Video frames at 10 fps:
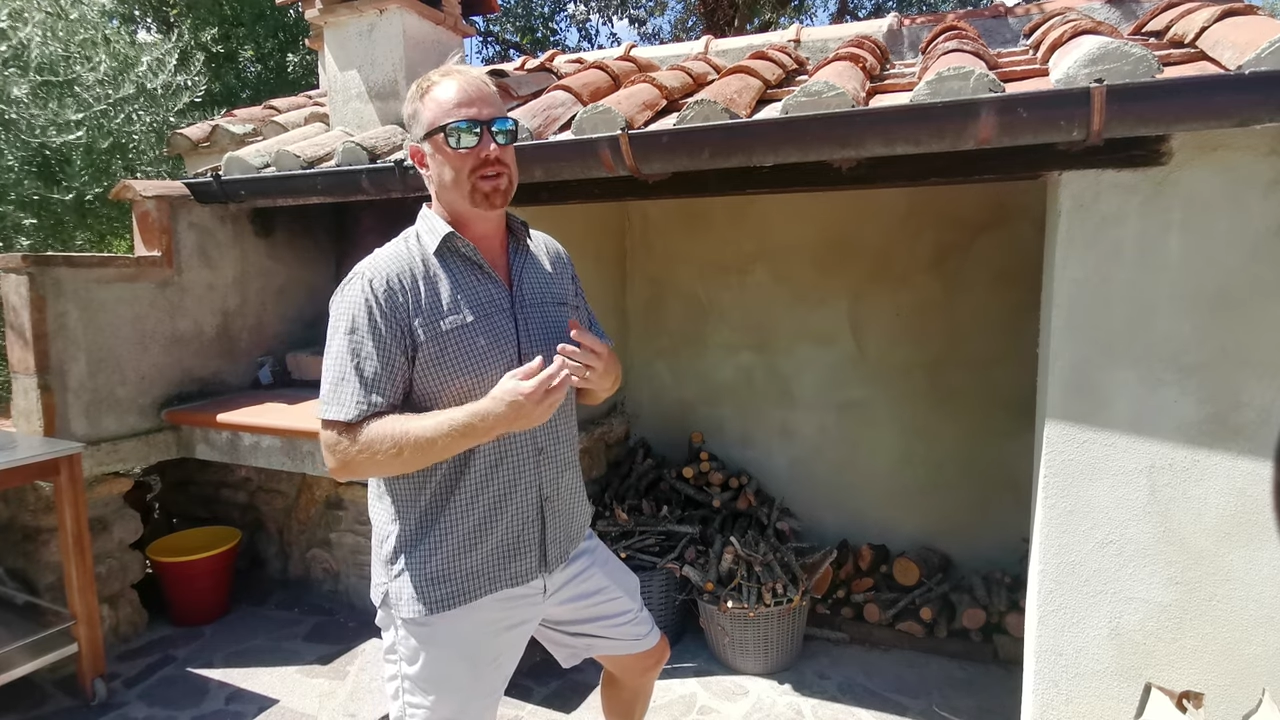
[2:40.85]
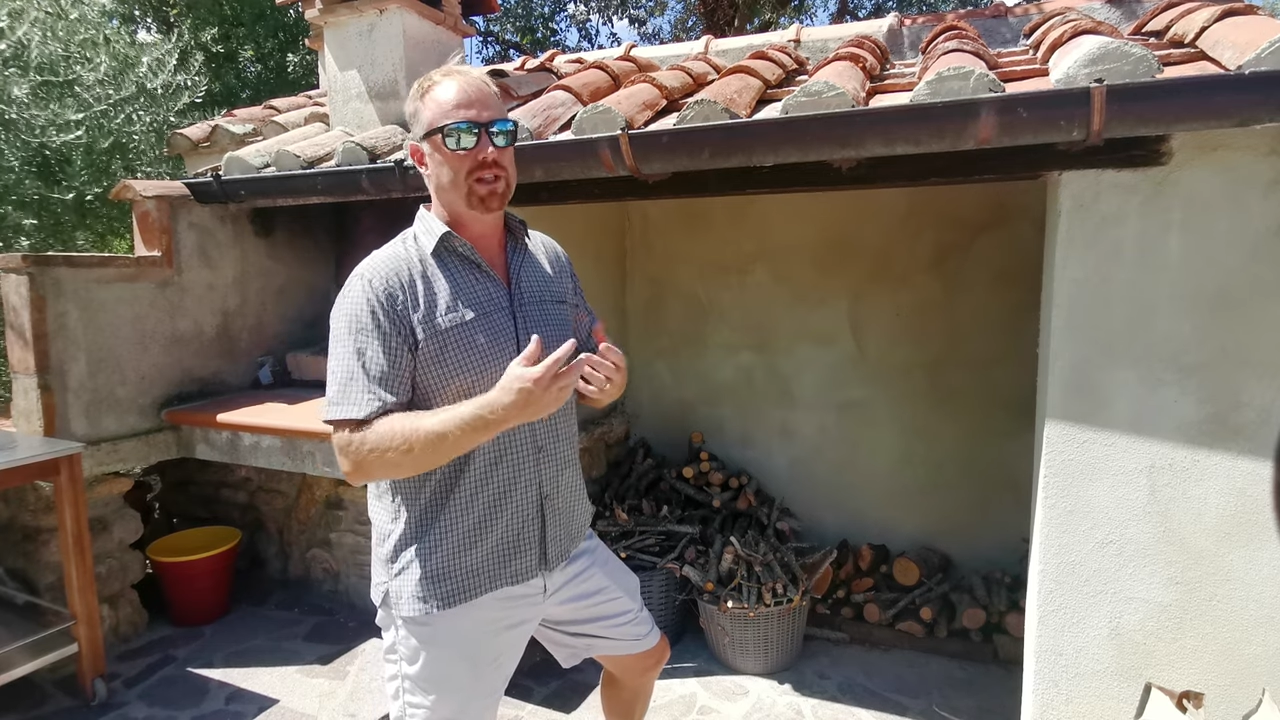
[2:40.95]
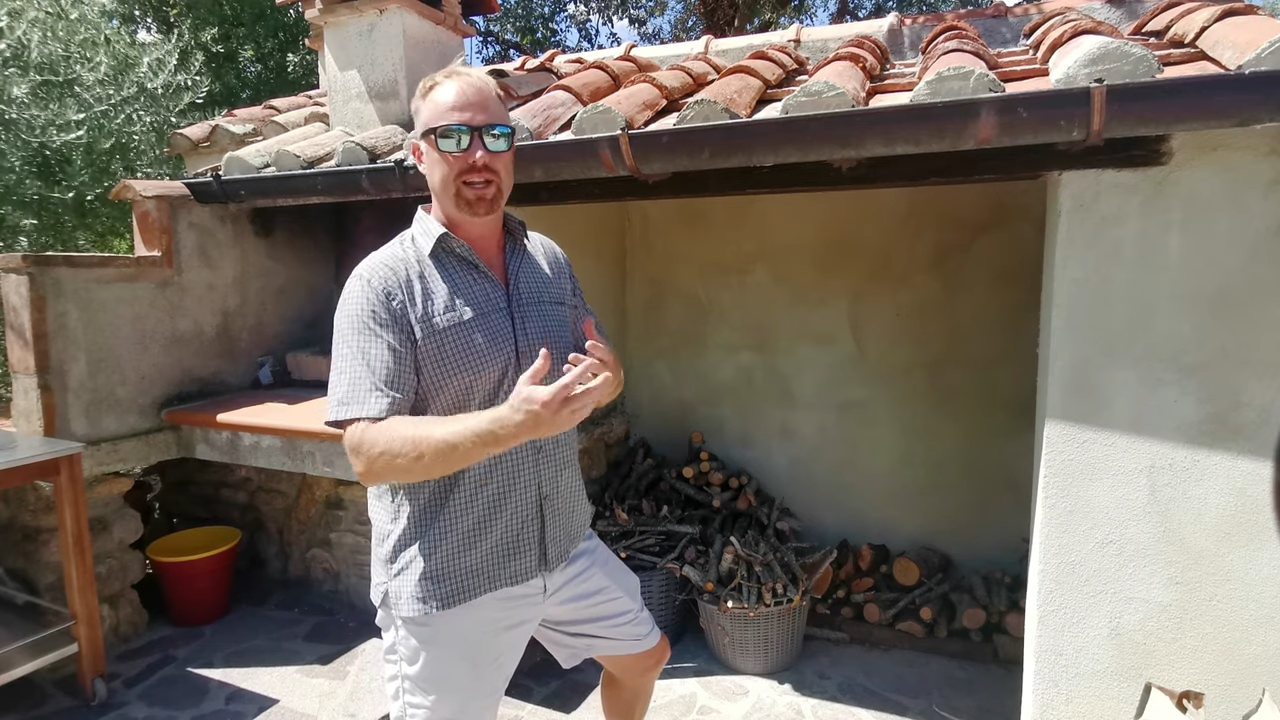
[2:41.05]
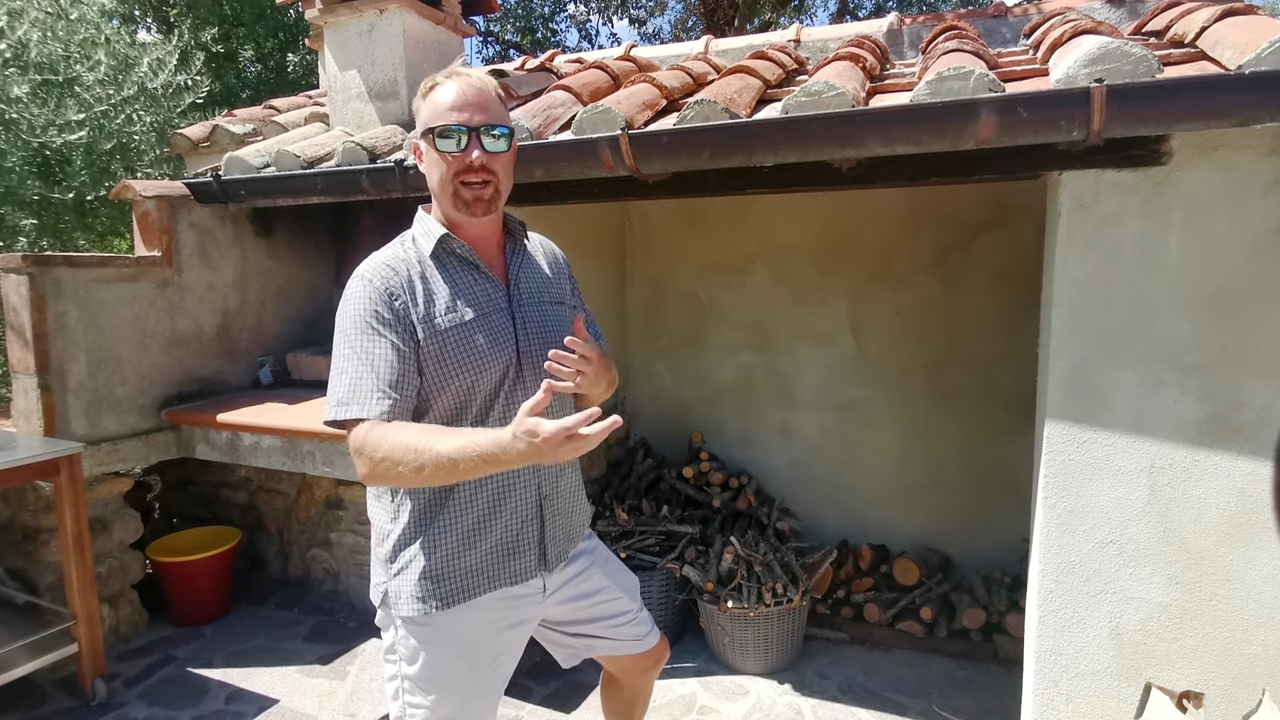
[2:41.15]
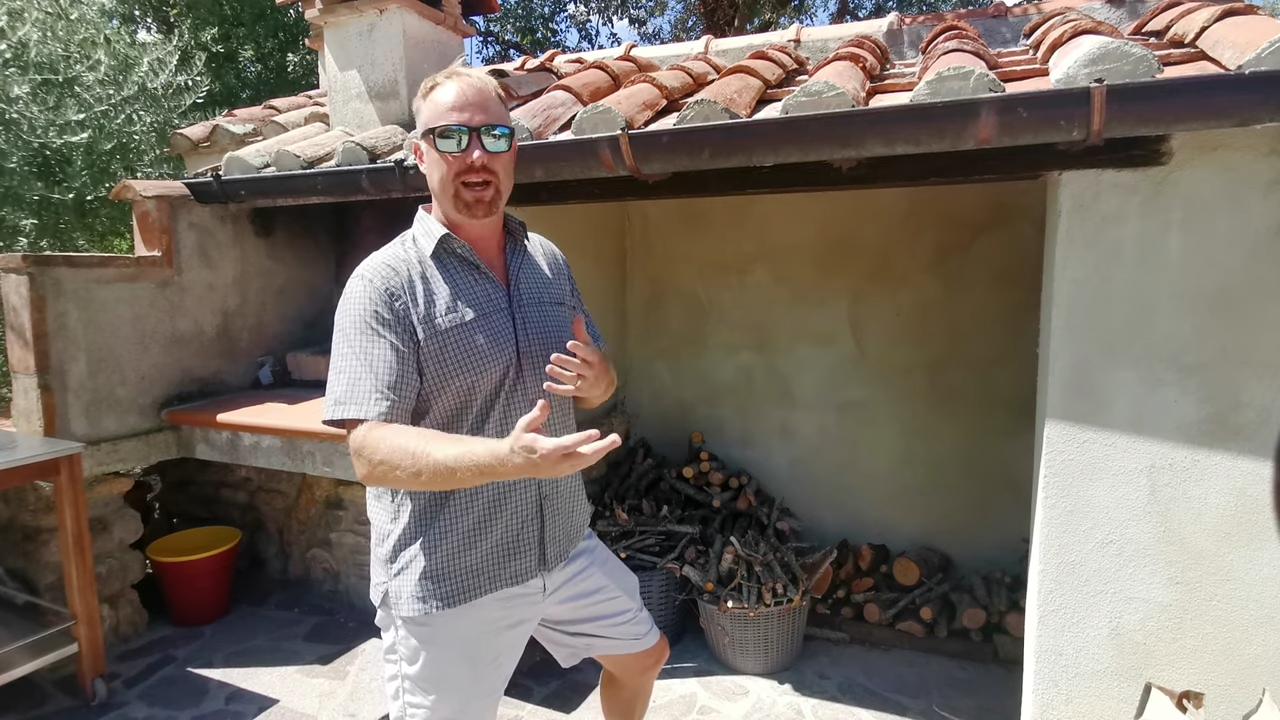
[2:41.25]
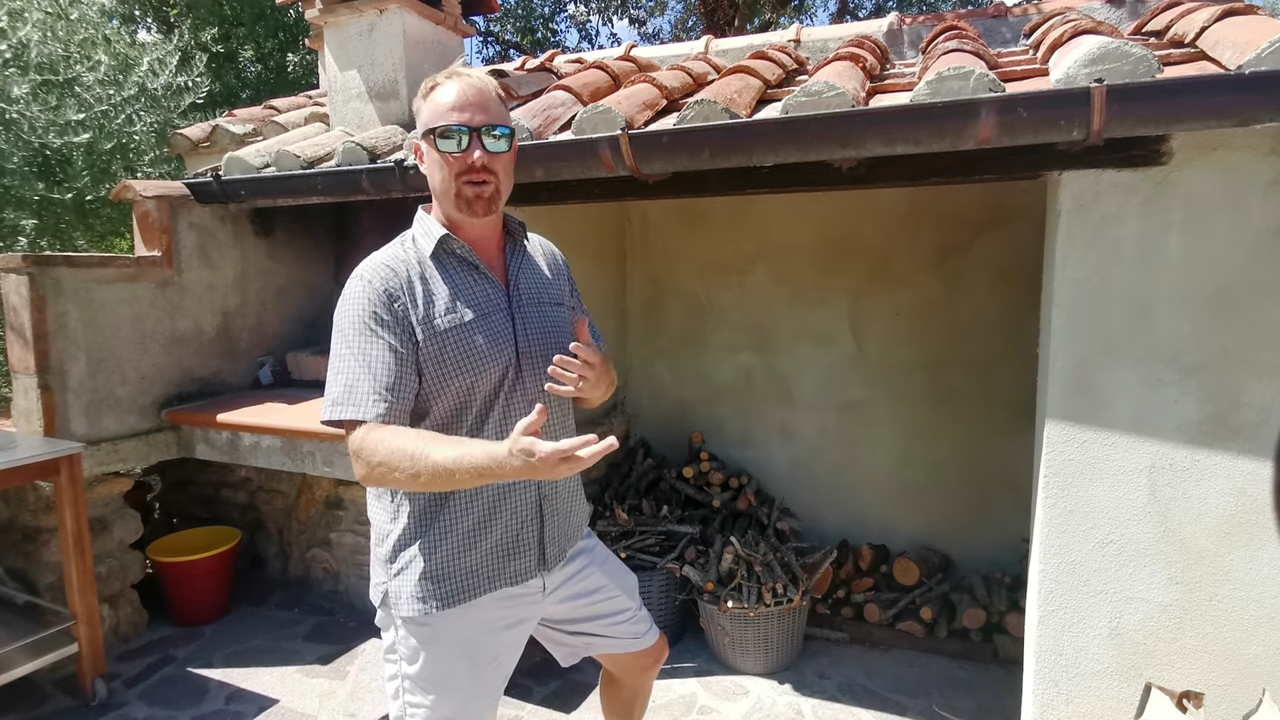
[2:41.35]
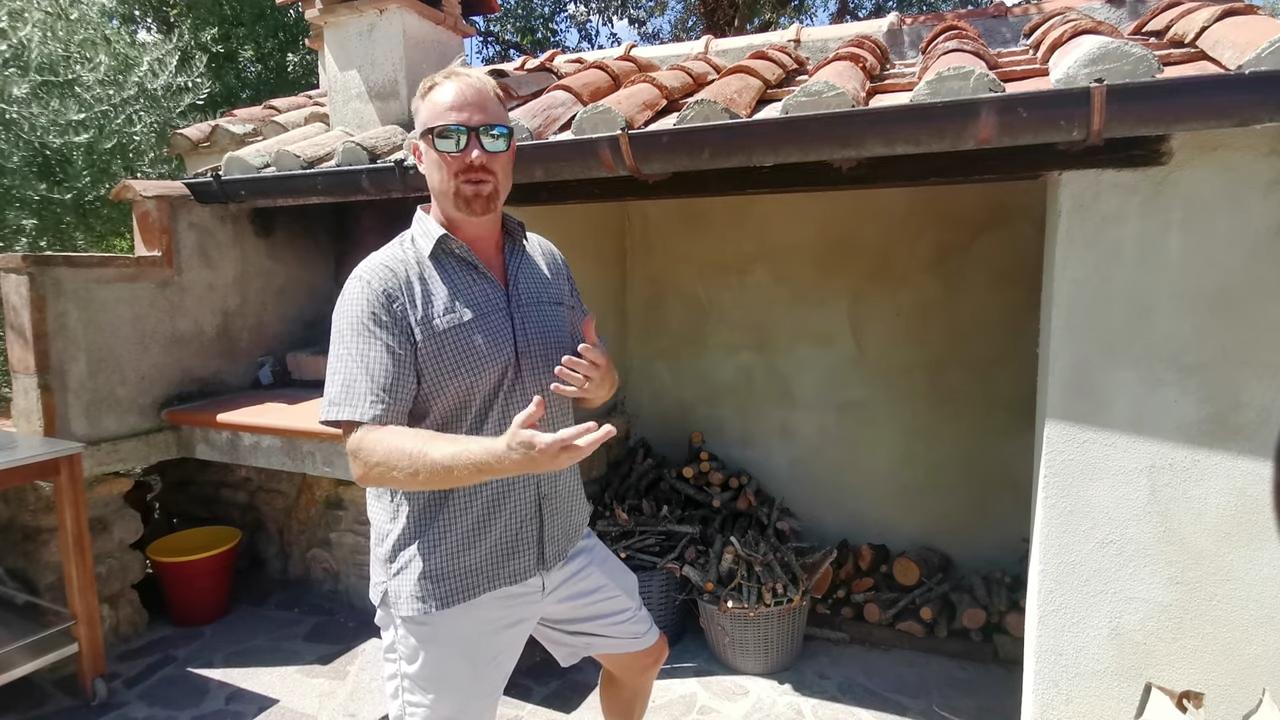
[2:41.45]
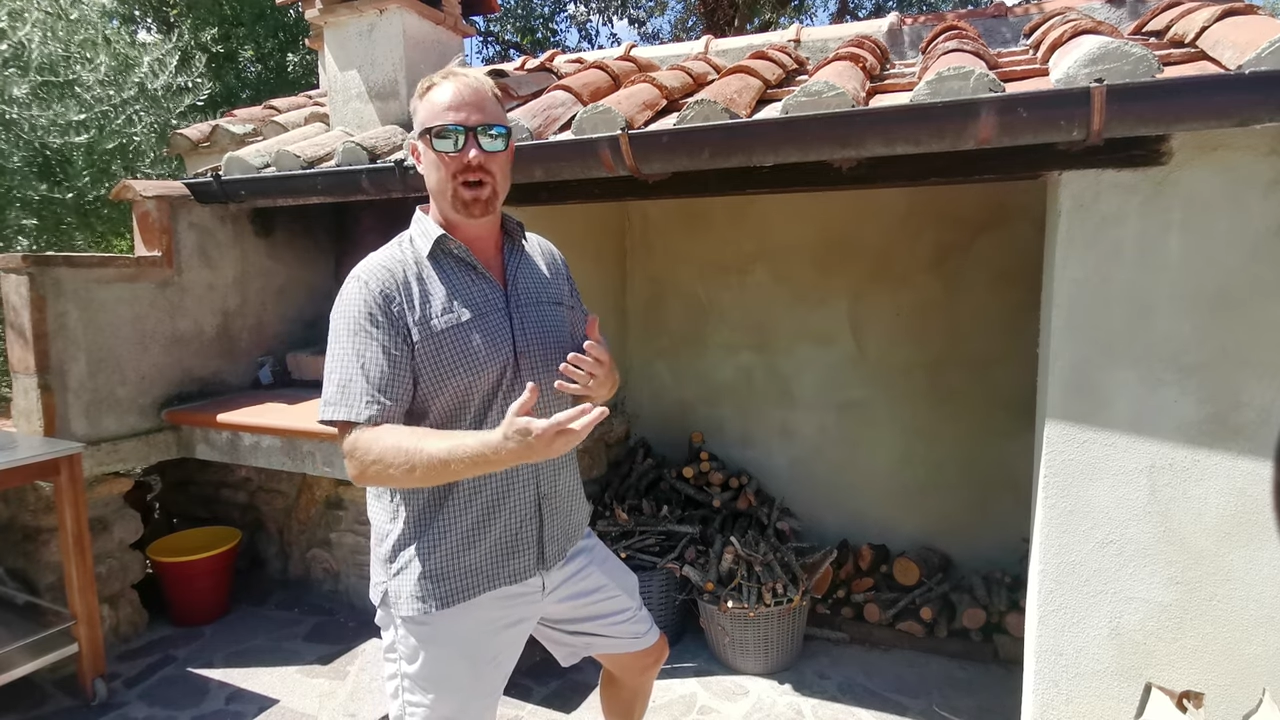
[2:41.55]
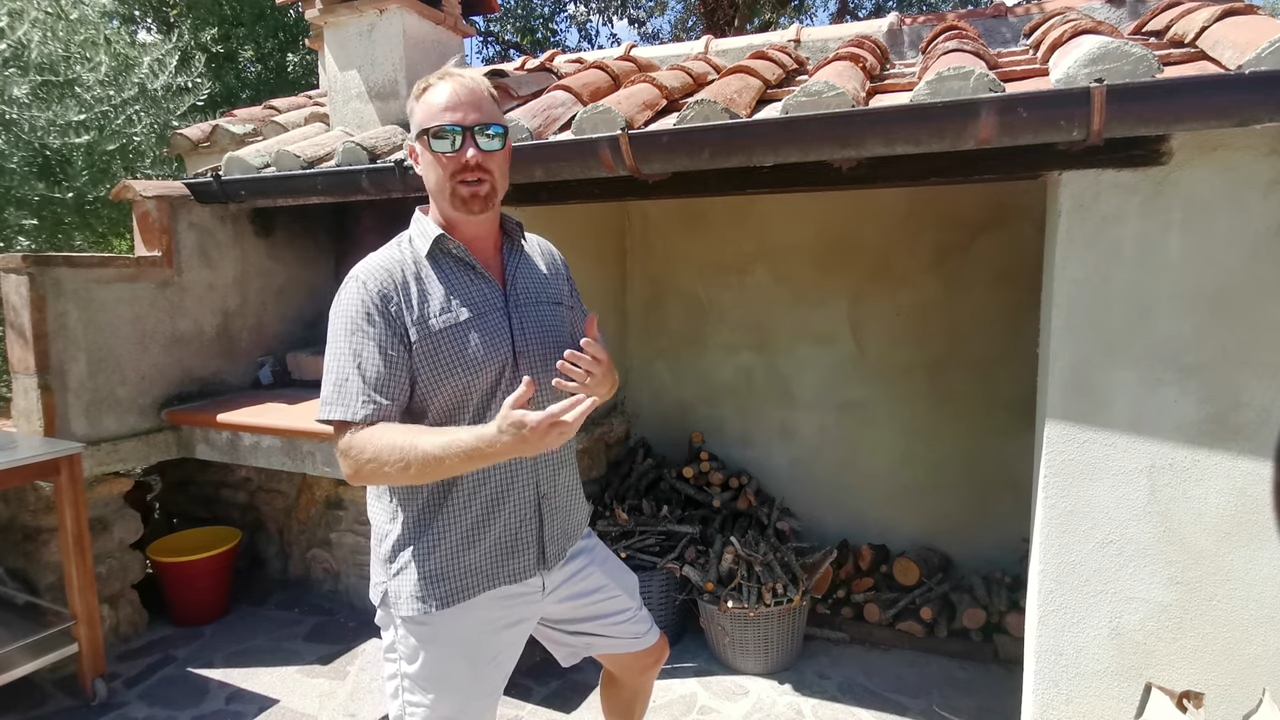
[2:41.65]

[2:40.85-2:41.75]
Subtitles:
clean it out